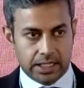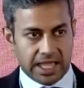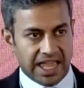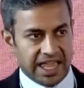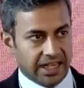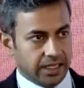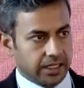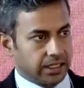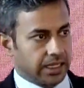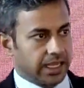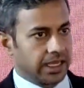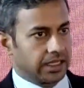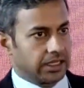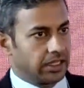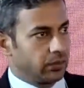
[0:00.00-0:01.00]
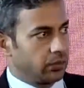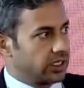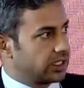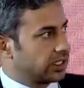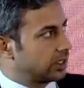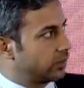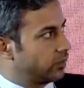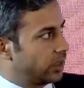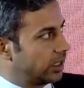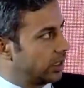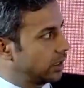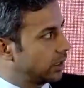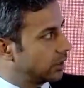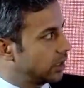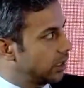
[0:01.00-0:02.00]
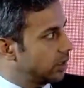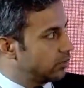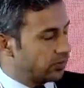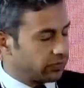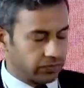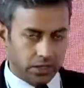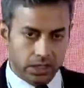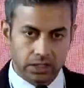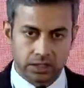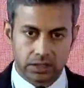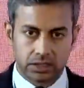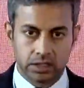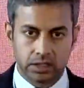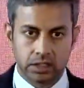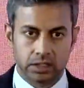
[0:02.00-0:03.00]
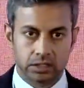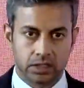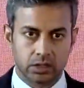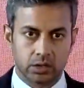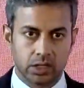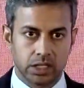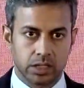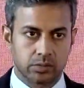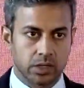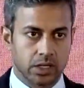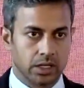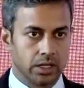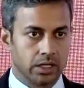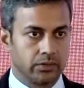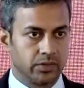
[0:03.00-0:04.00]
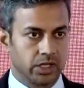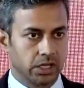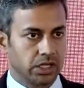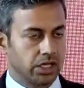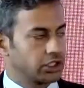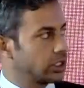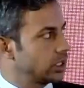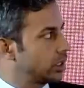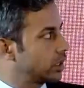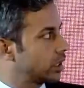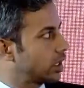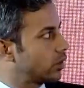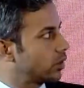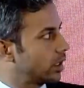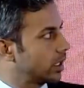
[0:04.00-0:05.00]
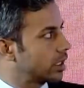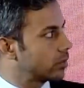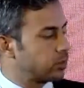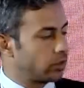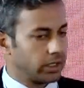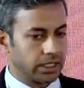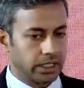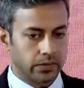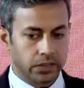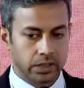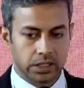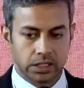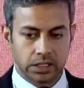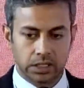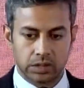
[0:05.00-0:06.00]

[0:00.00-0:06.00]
And I think the theme of the today's discussion is around exploring diversity.